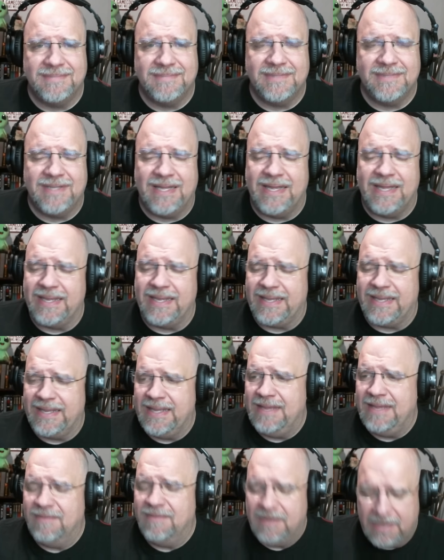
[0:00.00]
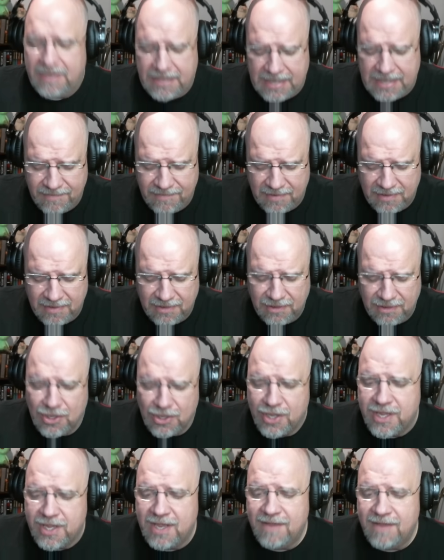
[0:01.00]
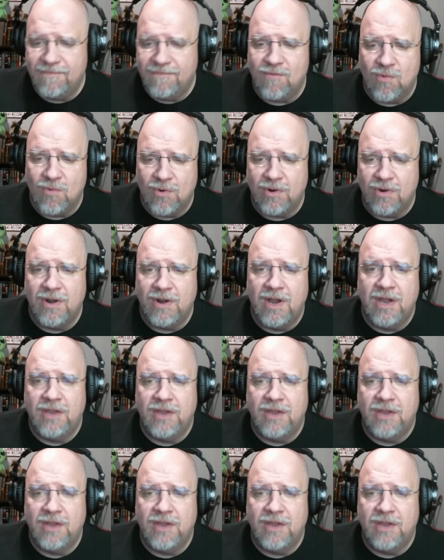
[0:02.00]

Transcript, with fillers: Like even even looking for